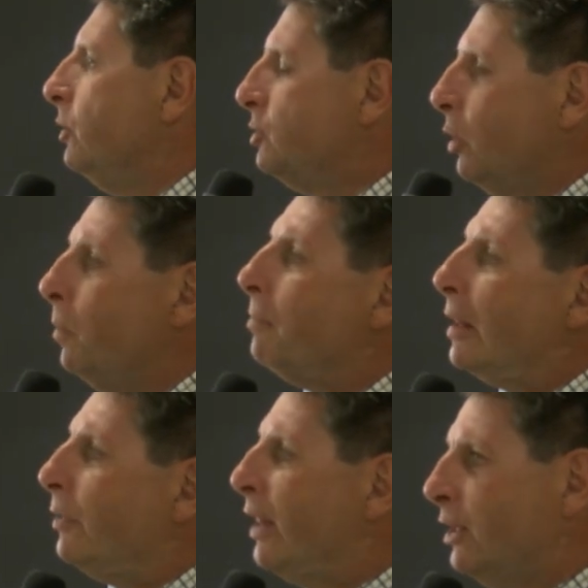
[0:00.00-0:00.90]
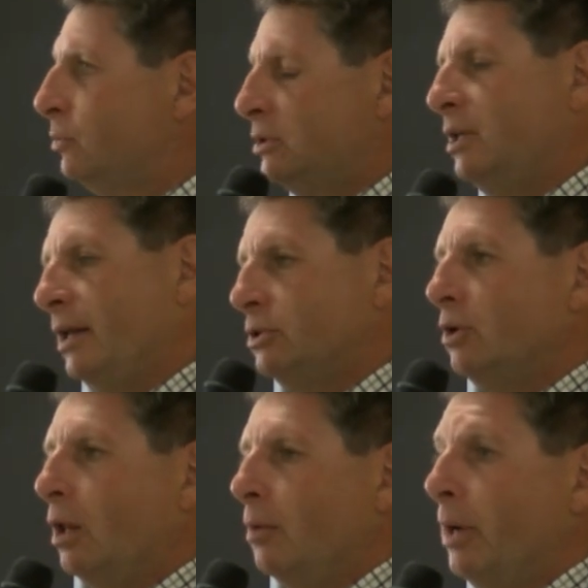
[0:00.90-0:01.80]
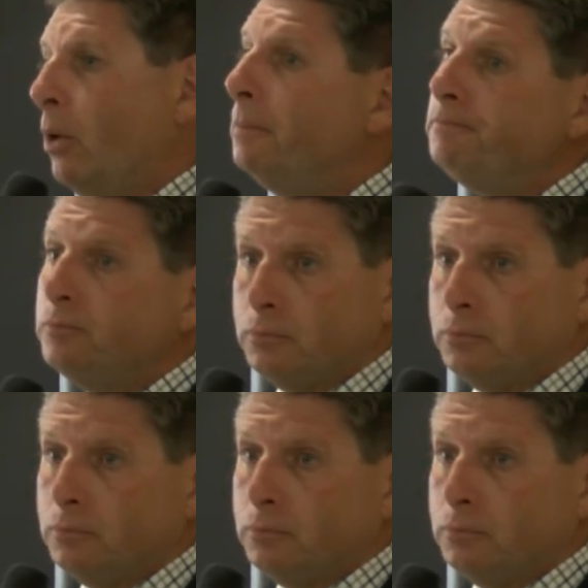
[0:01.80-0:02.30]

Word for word: So that's what tonight's all about.